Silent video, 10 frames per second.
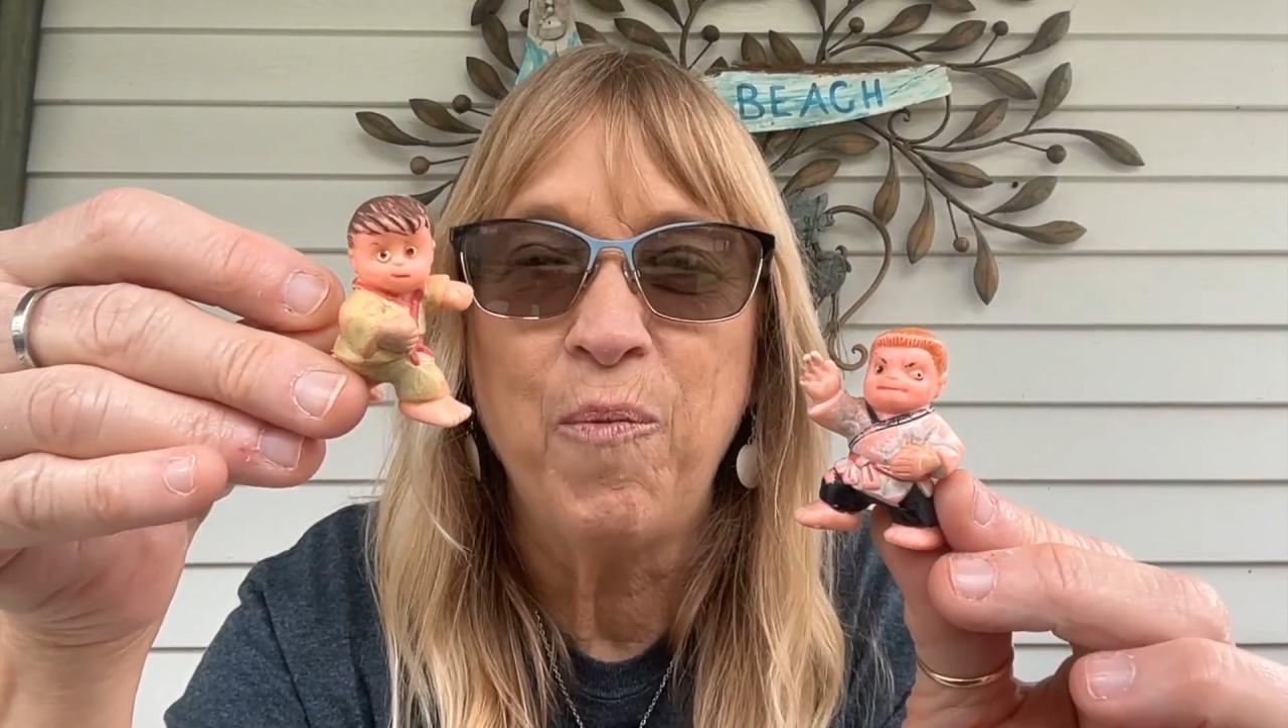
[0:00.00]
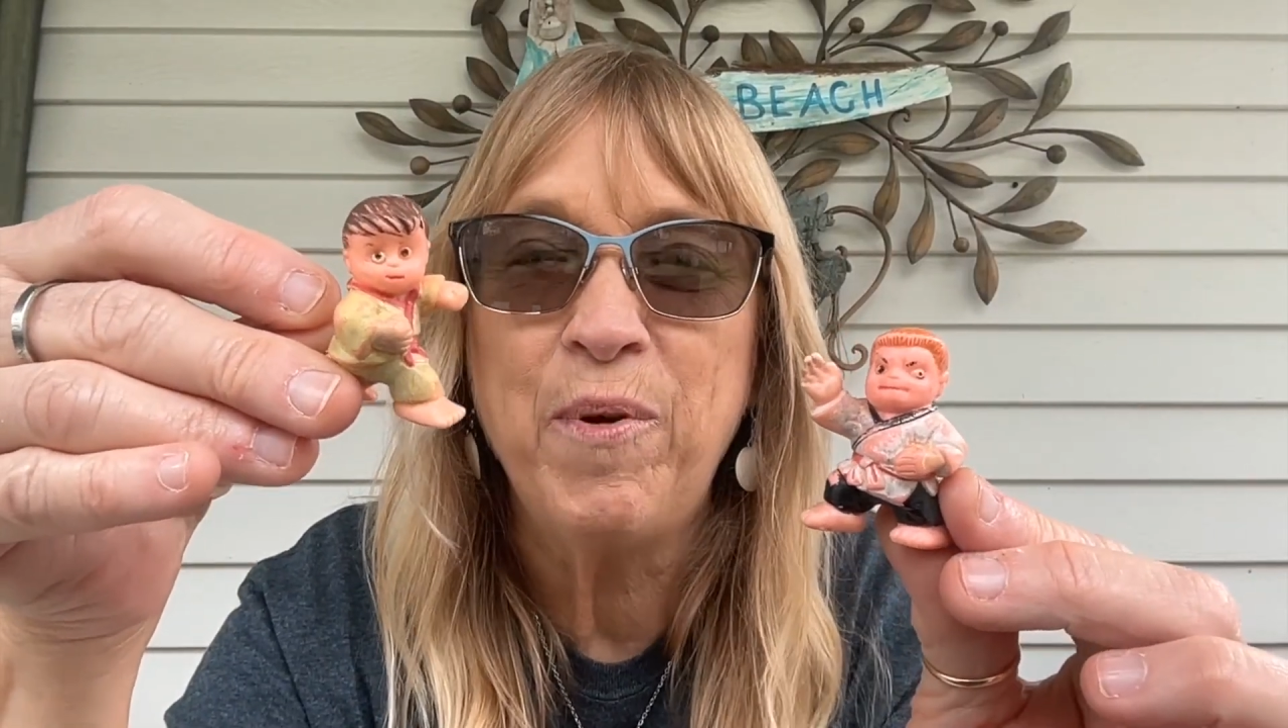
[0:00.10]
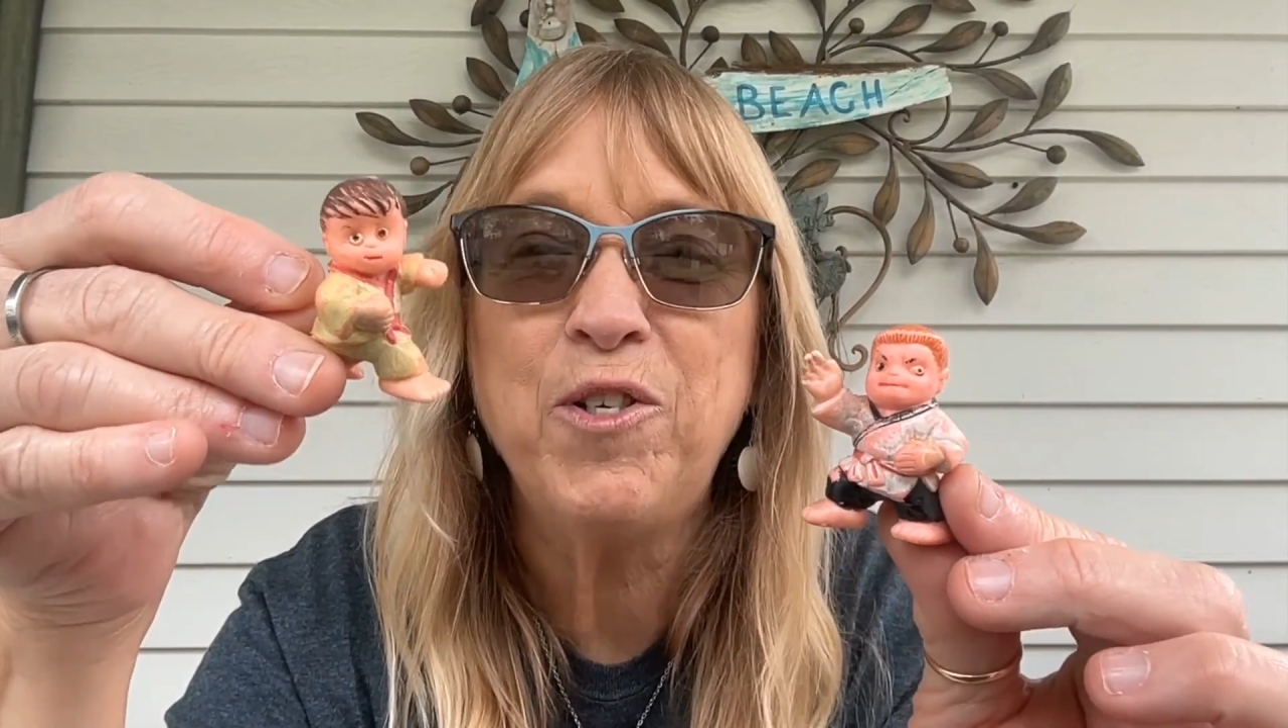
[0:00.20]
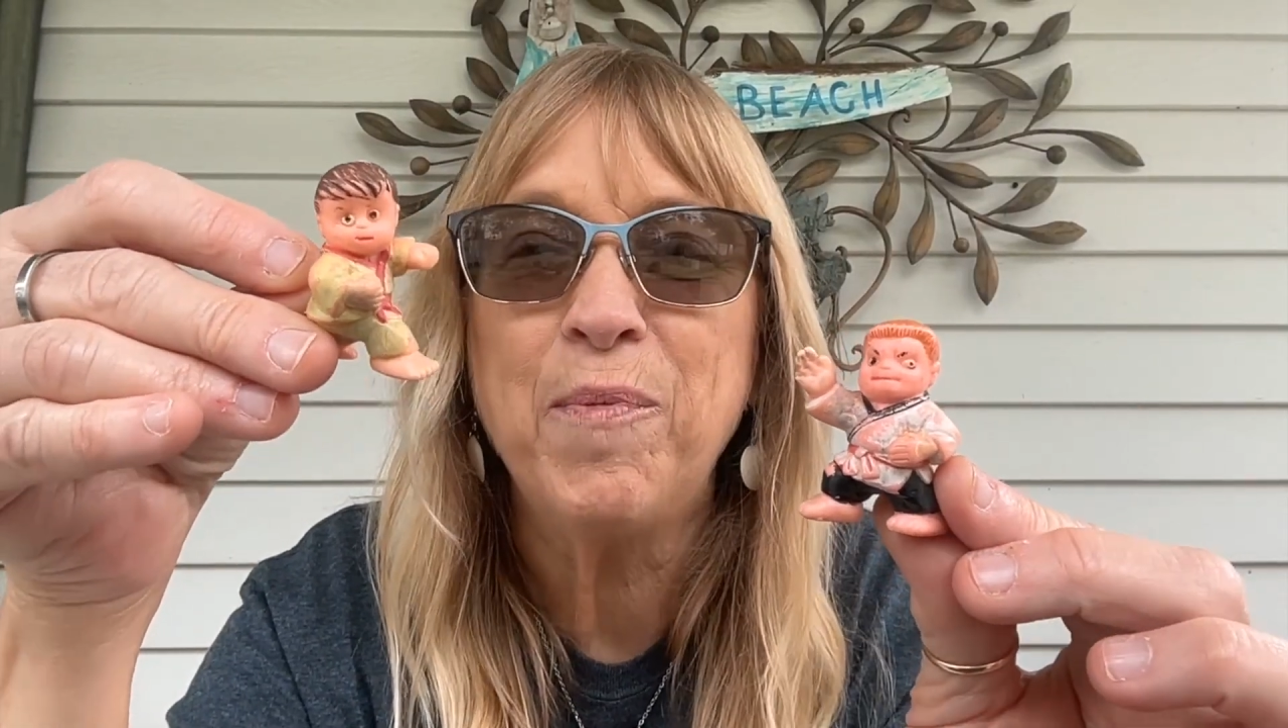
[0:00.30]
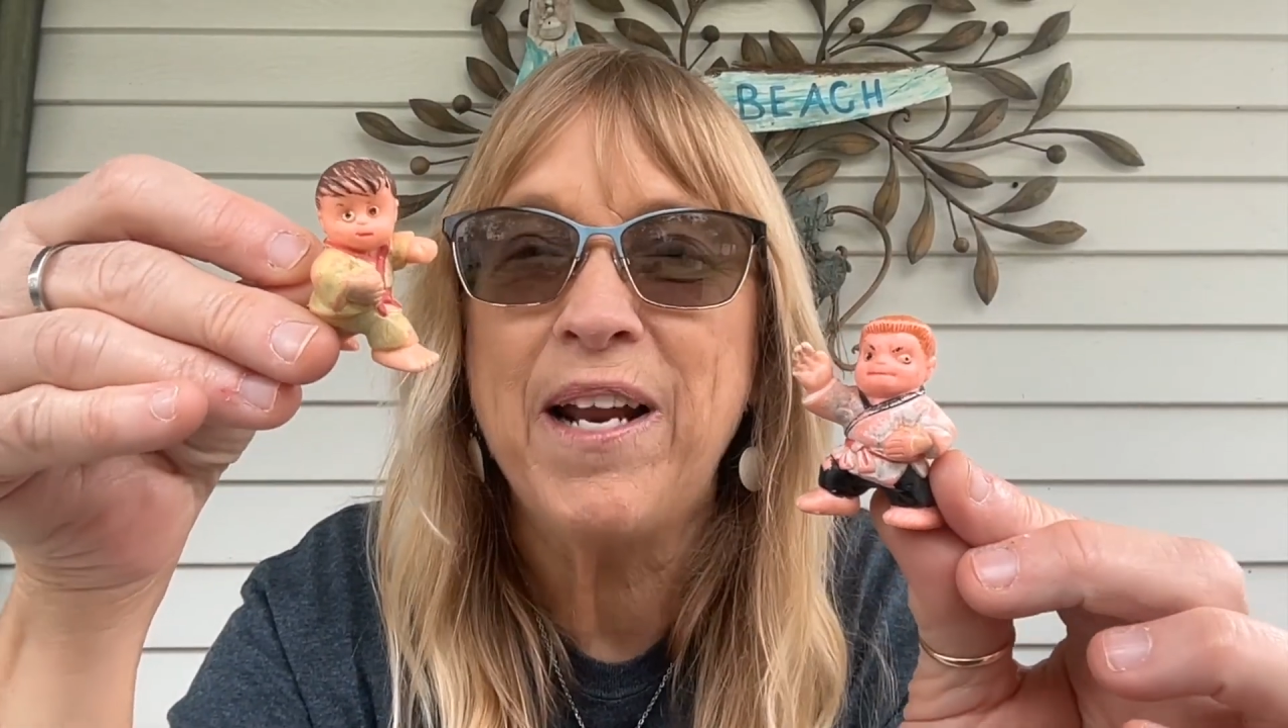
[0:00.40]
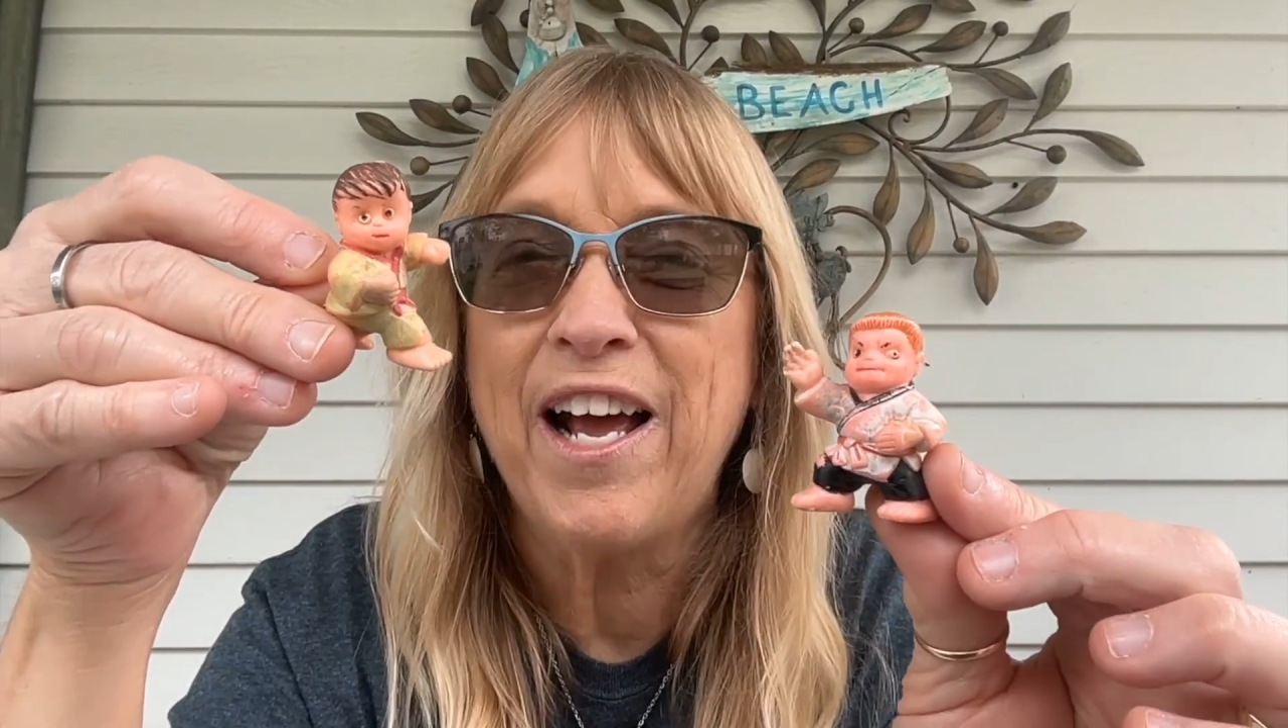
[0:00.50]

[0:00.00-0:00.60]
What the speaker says: Benjamin